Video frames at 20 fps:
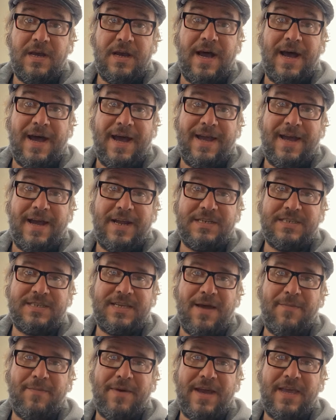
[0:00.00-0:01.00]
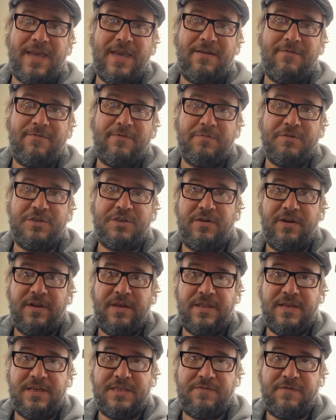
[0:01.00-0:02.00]
Hi, I just got back in from
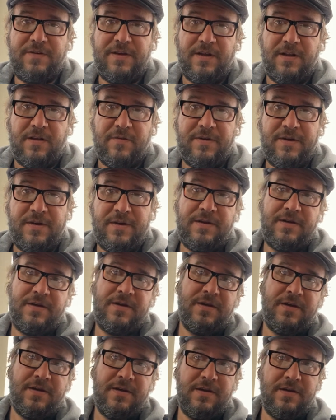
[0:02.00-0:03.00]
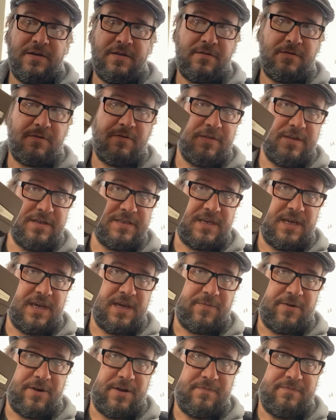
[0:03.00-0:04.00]
shooting this film through this
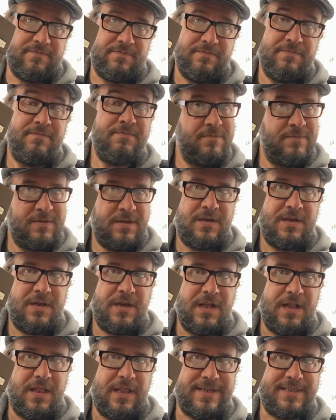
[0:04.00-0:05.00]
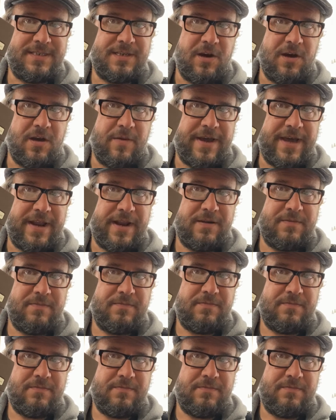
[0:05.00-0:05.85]
camera. Let's talk about it.